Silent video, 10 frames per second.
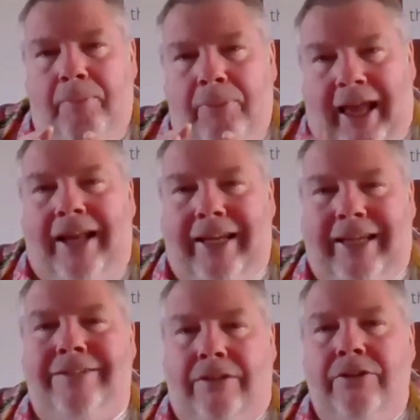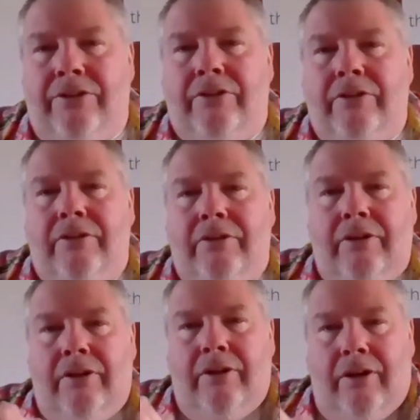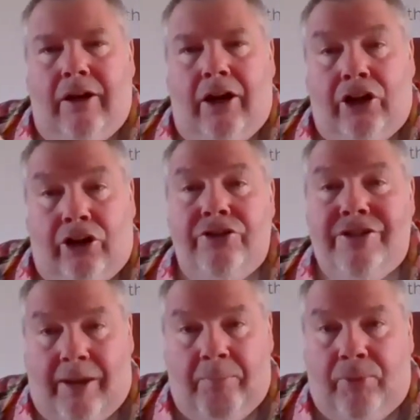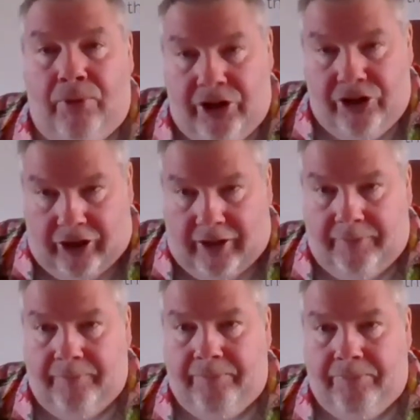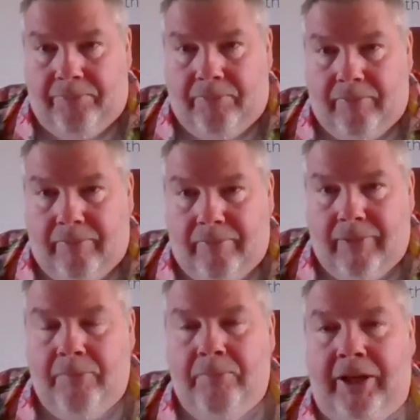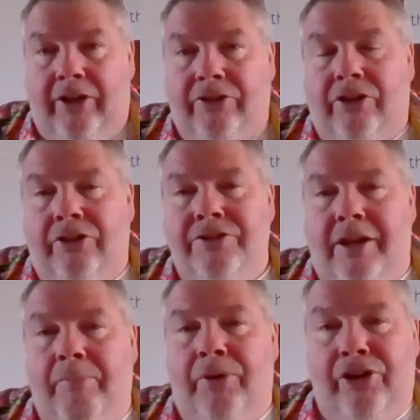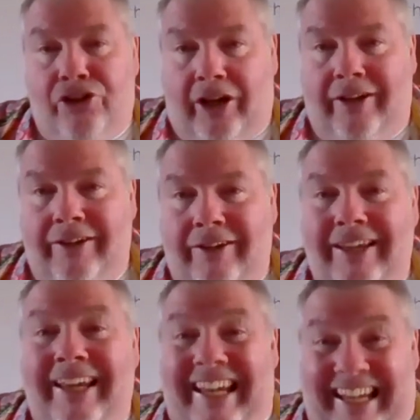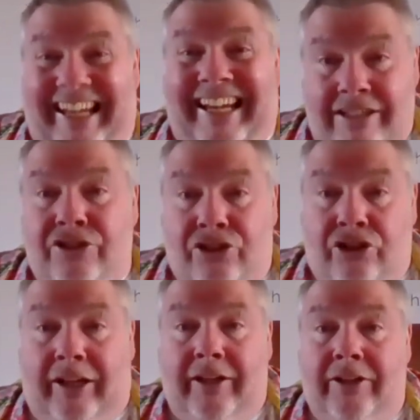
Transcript: That isn't a contemporary gin, because a contemporary gin is gin.